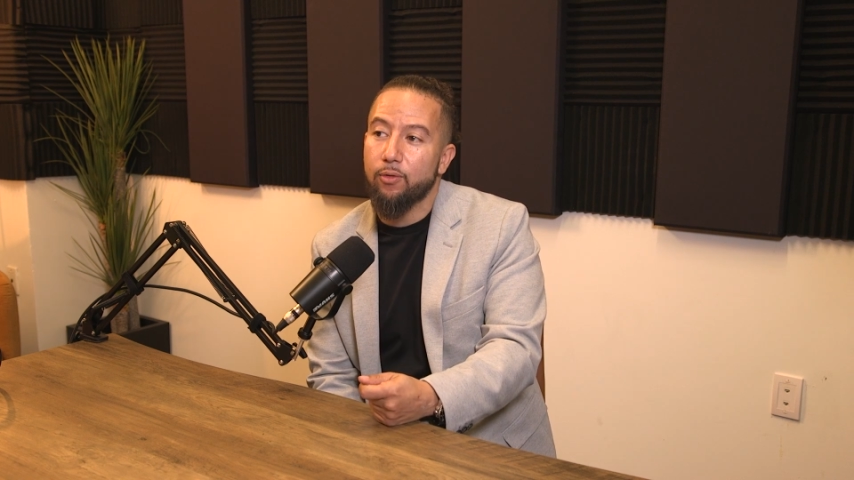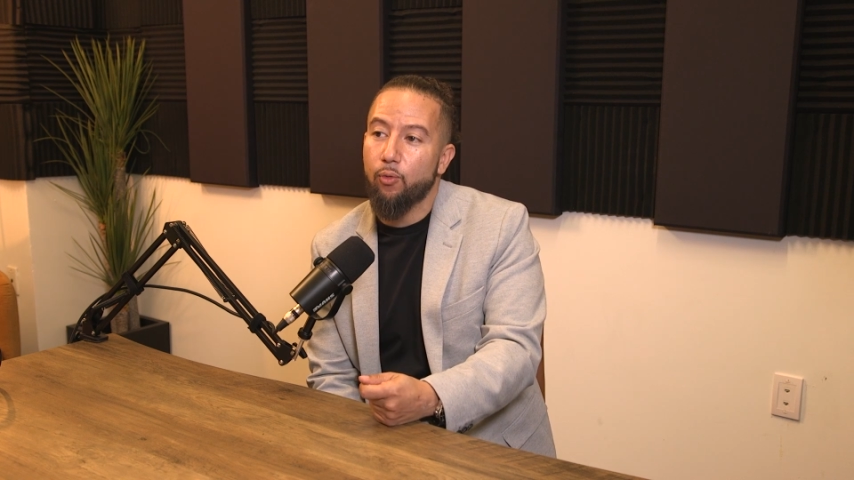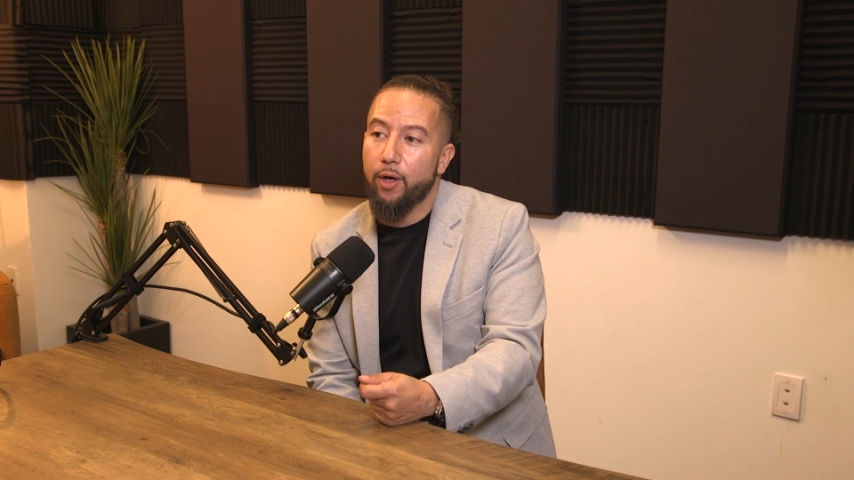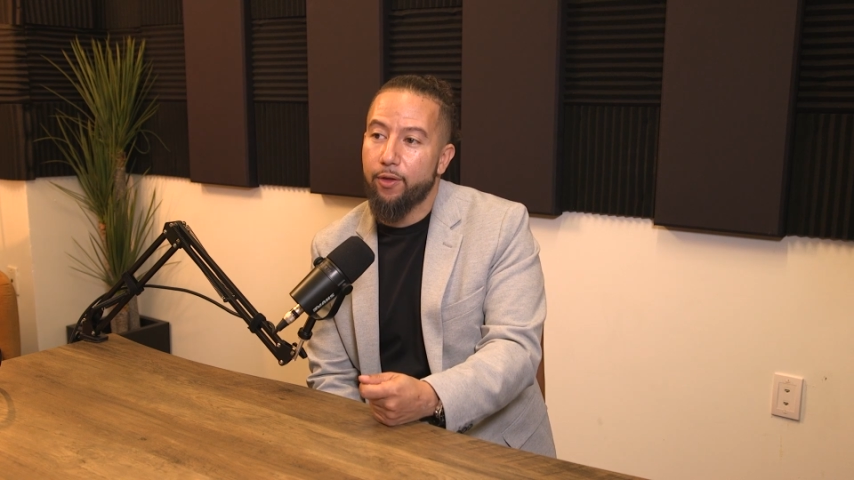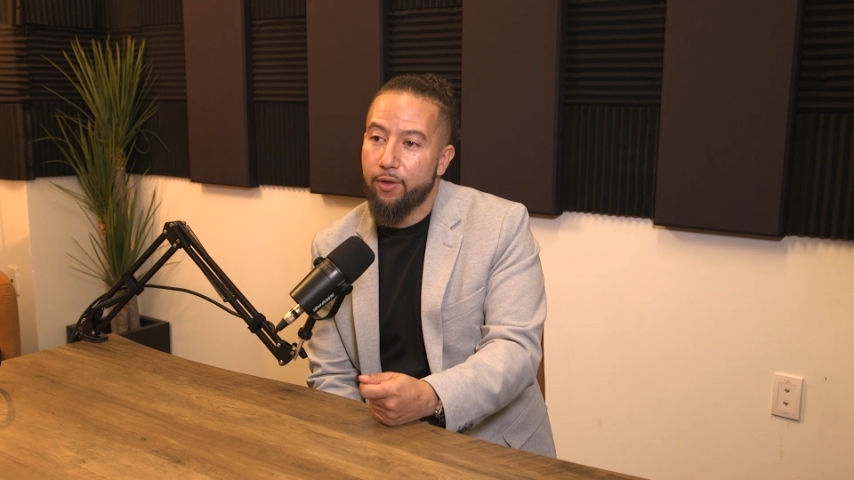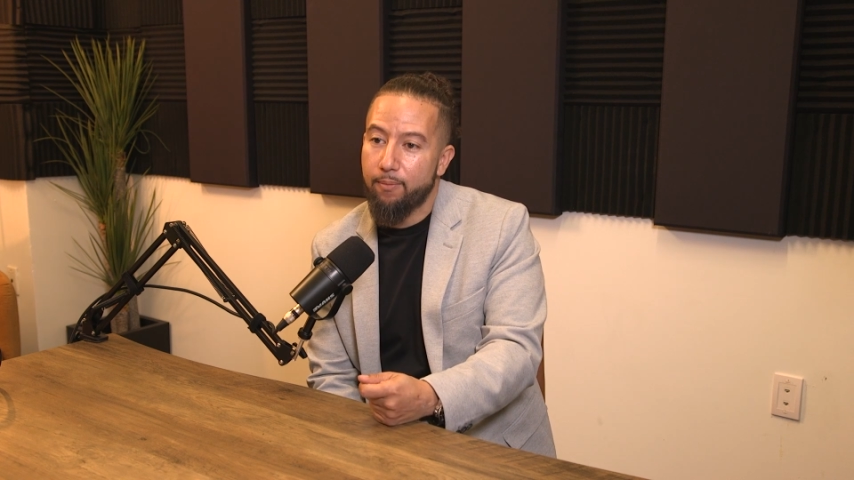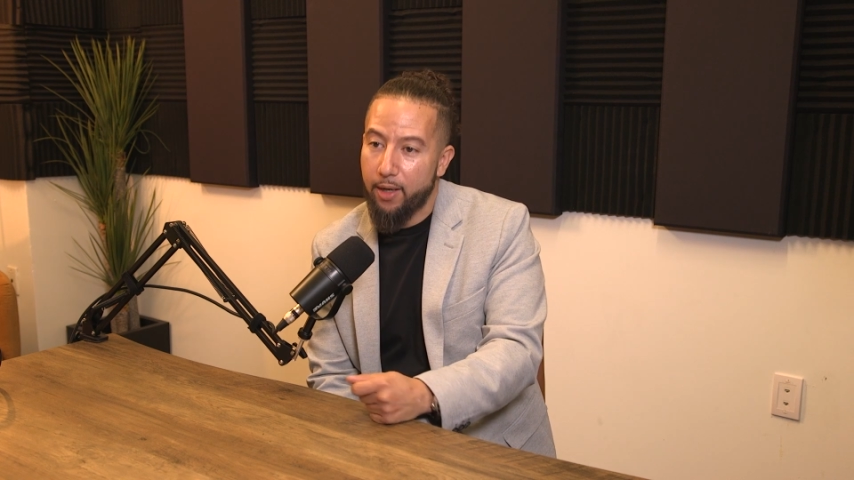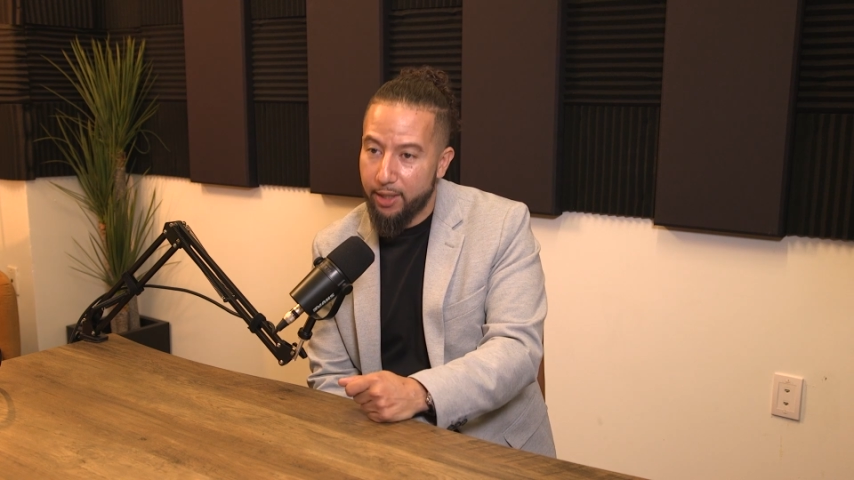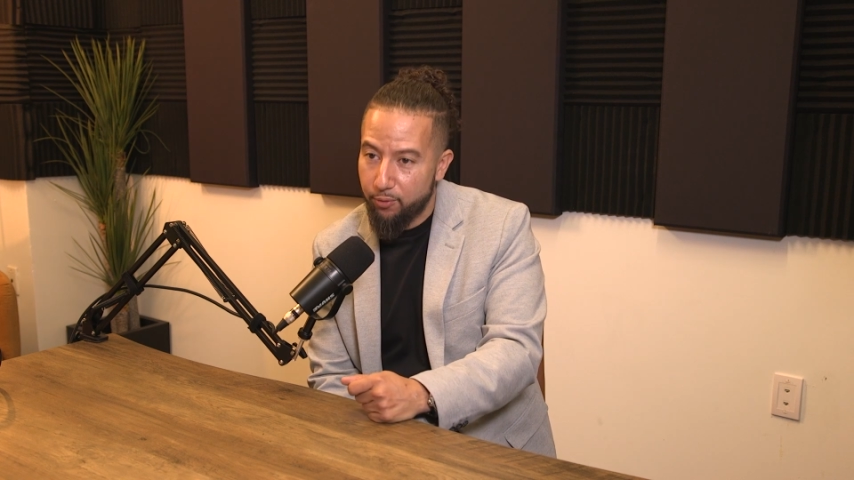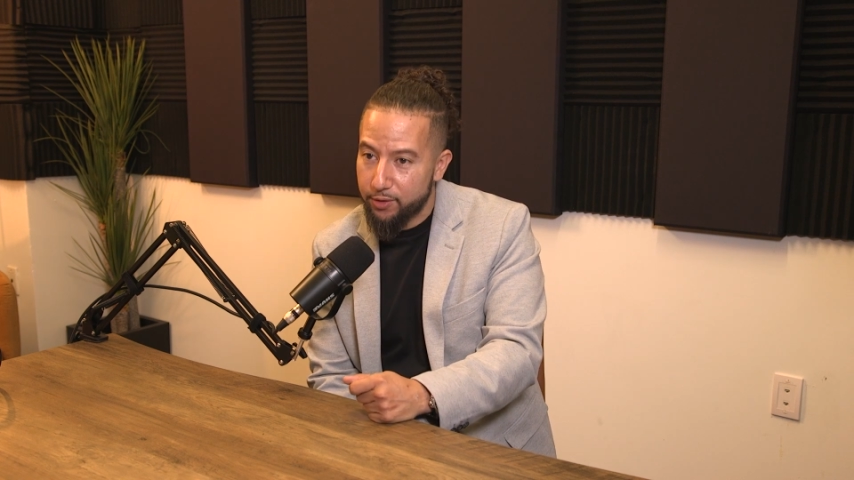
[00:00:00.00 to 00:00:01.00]
whether the
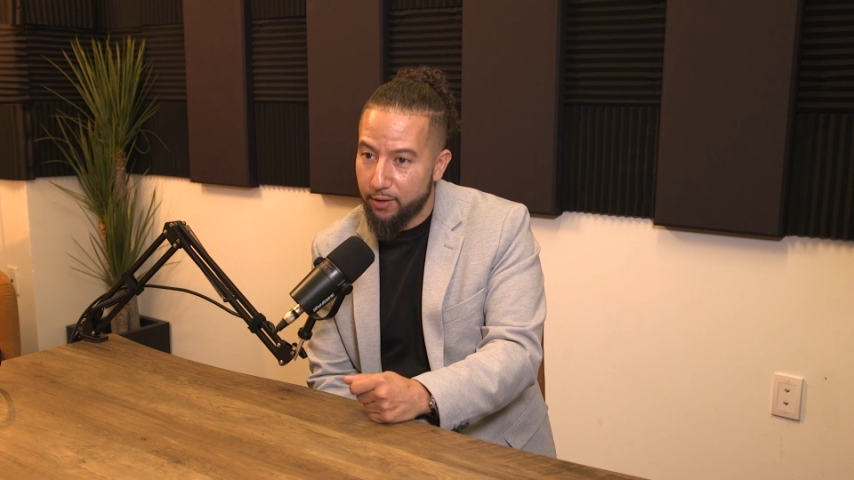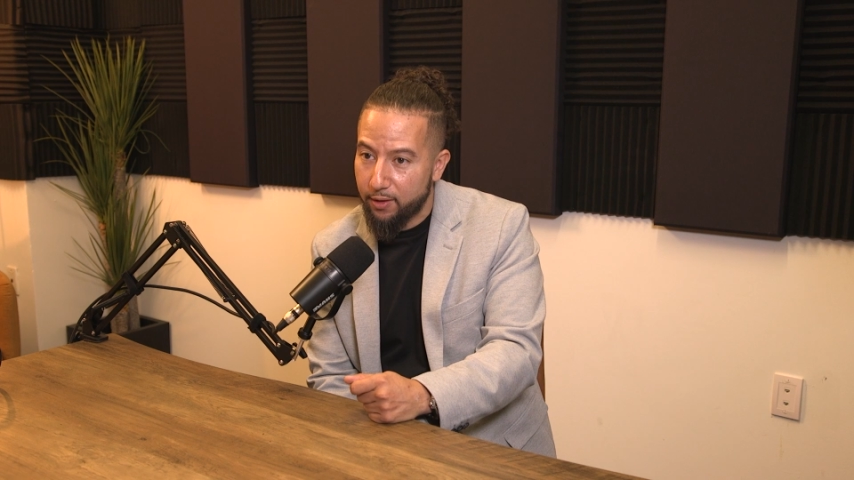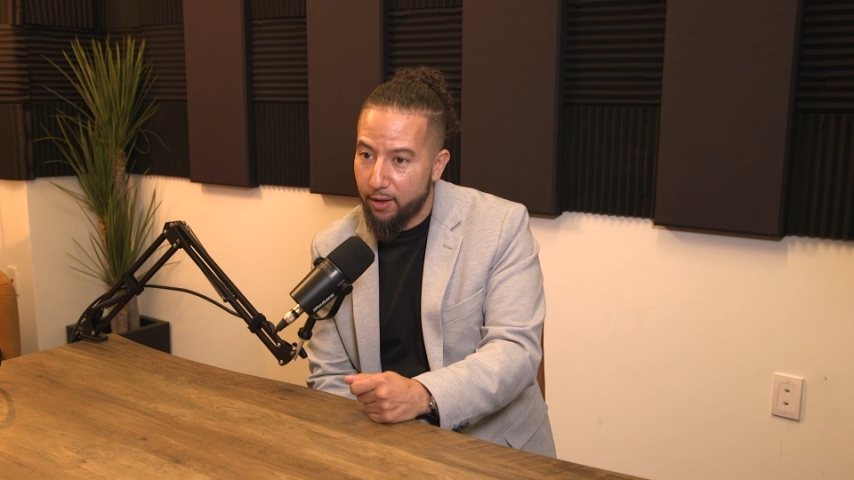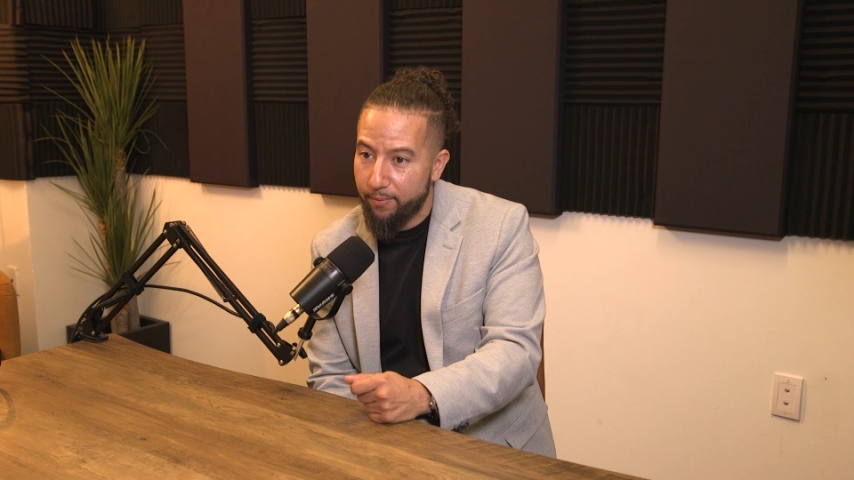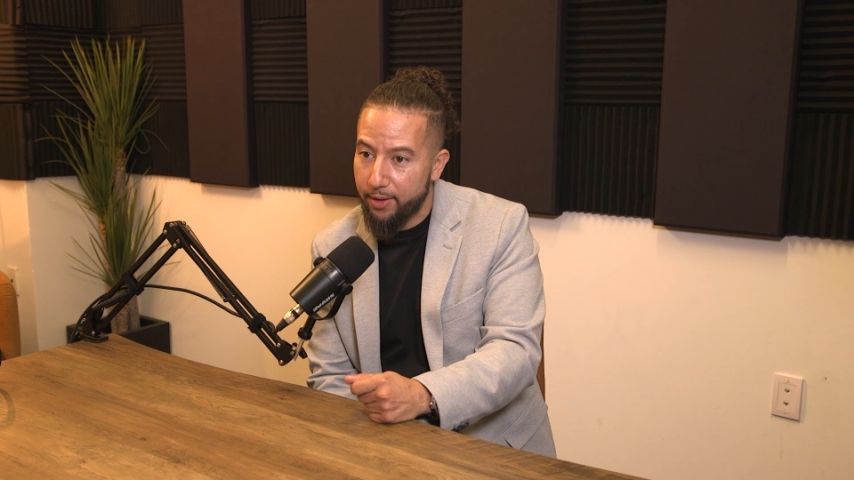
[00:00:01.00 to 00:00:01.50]
money was going to come